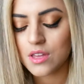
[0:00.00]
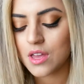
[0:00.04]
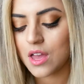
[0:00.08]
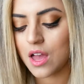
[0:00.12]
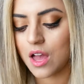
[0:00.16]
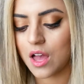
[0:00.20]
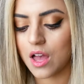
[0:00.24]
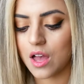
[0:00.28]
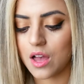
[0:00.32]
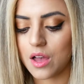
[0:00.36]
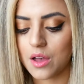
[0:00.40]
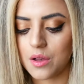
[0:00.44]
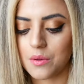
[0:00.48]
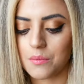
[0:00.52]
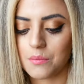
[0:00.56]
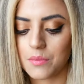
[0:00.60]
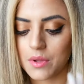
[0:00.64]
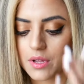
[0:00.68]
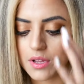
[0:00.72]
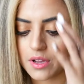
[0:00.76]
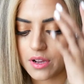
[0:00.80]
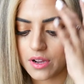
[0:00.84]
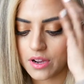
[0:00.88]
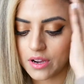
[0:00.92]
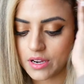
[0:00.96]

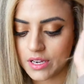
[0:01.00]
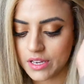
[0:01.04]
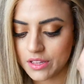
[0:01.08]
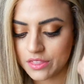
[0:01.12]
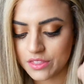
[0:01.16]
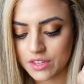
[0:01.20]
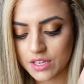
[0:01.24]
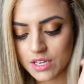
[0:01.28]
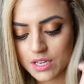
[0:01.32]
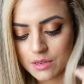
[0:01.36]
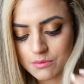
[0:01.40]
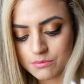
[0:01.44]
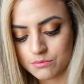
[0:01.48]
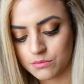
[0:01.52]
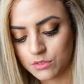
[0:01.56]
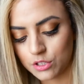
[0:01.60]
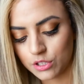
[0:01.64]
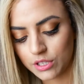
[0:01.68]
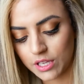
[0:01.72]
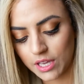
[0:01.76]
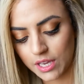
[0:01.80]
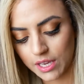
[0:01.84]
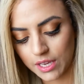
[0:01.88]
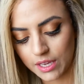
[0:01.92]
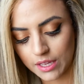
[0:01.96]
I think I'm
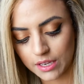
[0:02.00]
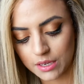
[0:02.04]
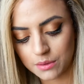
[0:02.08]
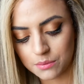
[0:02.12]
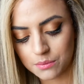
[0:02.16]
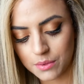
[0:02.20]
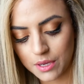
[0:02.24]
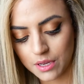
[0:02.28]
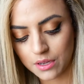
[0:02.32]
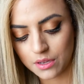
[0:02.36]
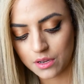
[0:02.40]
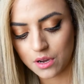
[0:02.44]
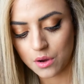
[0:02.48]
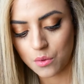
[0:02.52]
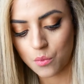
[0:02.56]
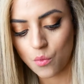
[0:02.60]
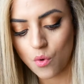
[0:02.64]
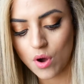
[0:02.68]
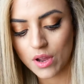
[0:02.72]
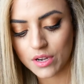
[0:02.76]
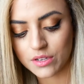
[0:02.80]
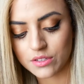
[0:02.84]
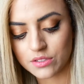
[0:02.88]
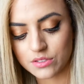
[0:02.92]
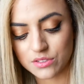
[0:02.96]
looking at about a
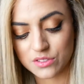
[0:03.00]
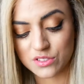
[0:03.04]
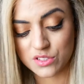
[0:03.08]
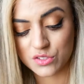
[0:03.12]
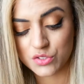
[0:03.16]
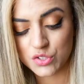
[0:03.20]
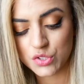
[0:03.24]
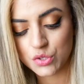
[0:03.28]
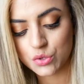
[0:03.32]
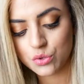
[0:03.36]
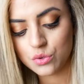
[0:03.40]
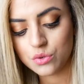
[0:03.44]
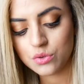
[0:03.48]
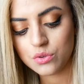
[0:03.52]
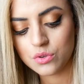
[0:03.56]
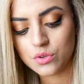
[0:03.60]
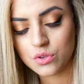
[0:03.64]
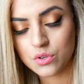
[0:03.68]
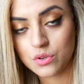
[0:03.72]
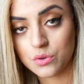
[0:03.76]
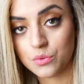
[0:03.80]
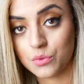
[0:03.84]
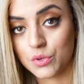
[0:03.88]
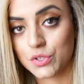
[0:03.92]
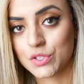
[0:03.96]
1 to 2,
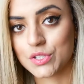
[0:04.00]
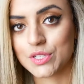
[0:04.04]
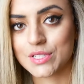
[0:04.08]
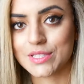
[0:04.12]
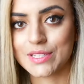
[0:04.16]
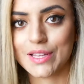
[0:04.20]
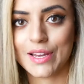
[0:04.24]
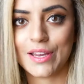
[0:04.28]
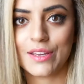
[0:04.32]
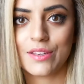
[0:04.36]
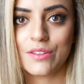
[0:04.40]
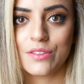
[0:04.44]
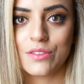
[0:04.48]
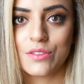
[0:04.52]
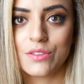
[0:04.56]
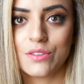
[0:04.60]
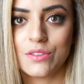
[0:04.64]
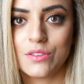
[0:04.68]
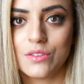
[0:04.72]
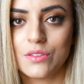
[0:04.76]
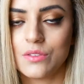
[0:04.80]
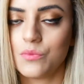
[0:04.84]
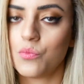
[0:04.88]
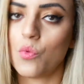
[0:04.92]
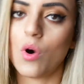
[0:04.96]
which is like
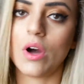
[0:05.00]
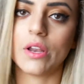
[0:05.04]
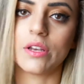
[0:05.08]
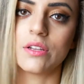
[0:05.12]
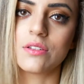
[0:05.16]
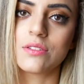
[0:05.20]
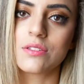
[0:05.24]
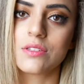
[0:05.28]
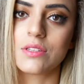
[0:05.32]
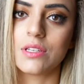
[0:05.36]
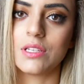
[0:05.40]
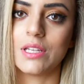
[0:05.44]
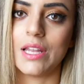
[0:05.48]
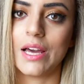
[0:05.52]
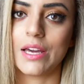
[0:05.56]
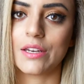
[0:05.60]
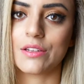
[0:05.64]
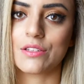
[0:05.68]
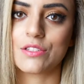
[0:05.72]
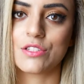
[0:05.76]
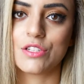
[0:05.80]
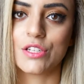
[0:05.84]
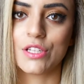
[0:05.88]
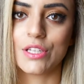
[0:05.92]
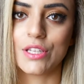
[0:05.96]
1 is the
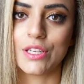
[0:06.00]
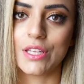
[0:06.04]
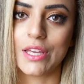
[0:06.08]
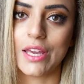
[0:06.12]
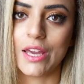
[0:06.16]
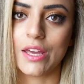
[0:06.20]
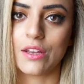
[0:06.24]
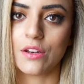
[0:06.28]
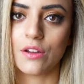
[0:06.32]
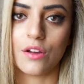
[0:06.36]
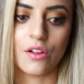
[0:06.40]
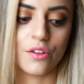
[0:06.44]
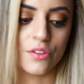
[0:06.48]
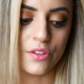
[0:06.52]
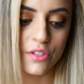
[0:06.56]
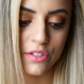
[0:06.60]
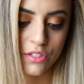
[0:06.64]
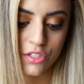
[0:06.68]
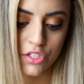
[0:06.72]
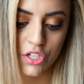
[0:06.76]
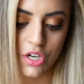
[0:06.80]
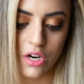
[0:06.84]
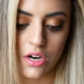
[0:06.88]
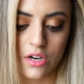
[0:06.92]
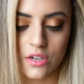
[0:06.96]
lightest you can get on
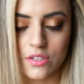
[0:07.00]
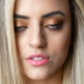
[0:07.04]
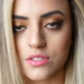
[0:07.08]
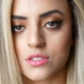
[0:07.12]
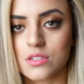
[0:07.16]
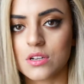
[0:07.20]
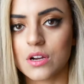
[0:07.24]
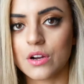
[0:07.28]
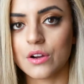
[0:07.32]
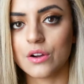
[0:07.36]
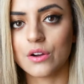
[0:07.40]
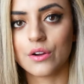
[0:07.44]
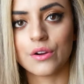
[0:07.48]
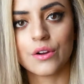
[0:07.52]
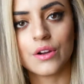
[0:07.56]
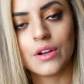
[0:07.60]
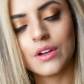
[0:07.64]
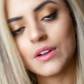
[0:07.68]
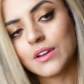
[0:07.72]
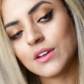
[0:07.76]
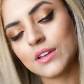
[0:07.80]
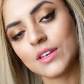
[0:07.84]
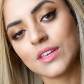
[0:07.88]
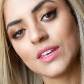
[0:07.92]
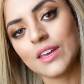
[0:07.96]
this chart. So
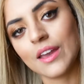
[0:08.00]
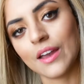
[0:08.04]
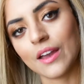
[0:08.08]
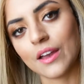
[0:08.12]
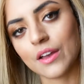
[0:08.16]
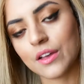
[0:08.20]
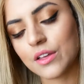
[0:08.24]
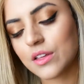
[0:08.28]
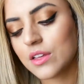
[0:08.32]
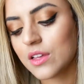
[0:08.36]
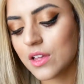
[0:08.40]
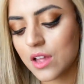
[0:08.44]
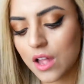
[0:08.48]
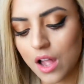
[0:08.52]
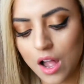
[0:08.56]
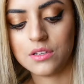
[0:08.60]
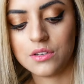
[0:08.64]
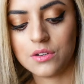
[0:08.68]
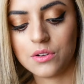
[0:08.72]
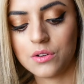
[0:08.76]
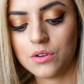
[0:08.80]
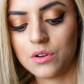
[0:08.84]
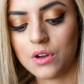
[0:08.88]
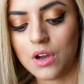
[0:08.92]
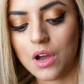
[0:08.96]
yeah,
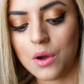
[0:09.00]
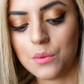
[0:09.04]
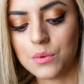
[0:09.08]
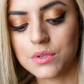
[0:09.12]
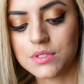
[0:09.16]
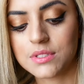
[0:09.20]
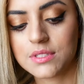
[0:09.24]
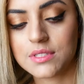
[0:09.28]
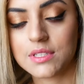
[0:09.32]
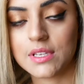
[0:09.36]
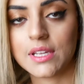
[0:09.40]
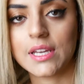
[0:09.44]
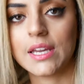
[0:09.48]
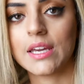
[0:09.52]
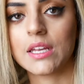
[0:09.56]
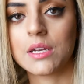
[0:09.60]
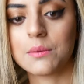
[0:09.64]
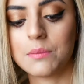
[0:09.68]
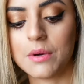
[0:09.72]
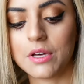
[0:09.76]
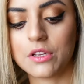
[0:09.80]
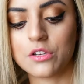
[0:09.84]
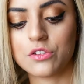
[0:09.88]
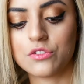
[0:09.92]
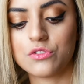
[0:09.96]
I was sitting at
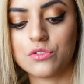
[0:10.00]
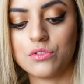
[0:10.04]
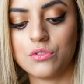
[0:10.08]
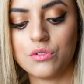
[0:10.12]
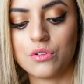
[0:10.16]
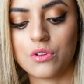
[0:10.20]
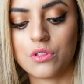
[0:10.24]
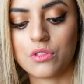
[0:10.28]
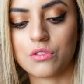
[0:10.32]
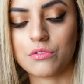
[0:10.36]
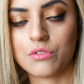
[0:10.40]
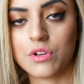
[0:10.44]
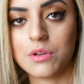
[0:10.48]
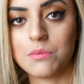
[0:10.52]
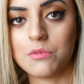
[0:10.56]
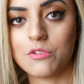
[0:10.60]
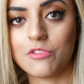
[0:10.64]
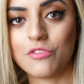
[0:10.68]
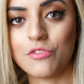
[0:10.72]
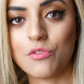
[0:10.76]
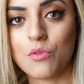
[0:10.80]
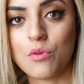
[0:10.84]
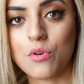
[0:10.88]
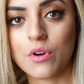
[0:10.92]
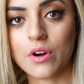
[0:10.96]
about a 2 to 3
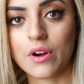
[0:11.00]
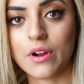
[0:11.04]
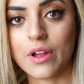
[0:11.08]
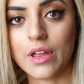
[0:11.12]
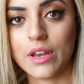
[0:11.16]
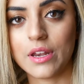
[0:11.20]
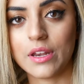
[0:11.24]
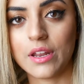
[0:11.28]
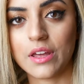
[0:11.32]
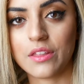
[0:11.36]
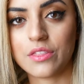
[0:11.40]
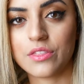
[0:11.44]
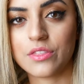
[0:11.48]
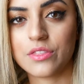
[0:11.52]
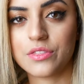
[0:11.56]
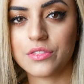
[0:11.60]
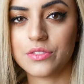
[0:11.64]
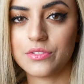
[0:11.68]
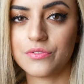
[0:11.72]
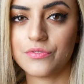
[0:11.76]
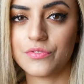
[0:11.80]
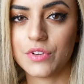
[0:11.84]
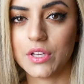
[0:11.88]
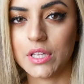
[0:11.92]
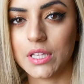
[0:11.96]
before, and I
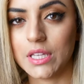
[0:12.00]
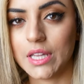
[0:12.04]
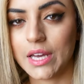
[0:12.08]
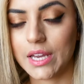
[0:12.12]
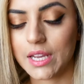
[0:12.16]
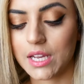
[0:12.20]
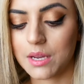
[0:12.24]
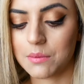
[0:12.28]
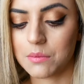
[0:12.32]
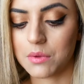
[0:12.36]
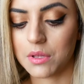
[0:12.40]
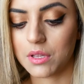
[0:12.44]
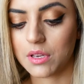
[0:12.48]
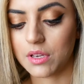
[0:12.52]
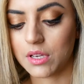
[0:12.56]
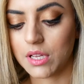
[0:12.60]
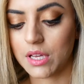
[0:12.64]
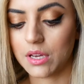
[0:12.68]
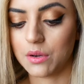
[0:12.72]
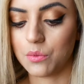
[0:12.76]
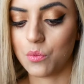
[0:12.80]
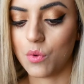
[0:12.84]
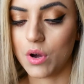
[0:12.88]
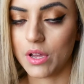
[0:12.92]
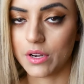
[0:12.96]
feel like I'm at
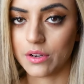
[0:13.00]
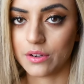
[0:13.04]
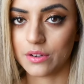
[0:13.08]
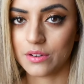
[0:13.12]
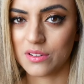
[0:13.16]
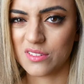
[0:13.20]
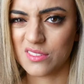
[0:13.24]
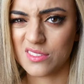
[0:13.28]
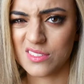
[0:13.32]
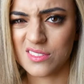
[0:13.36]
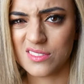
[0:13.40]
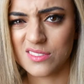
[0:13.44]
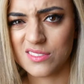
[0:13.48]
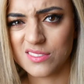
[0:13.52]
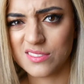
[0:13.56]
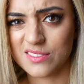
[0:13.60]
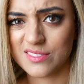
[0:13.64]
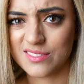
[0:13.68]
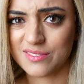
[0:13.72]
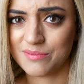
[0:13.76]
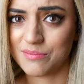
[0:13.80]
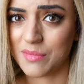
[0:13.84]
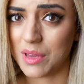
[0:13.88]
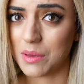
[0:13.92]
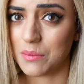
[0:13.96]
a 1
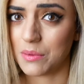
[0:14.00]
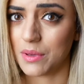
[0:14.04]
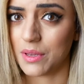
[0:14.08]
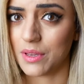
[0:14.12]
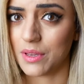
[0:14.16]
maybe.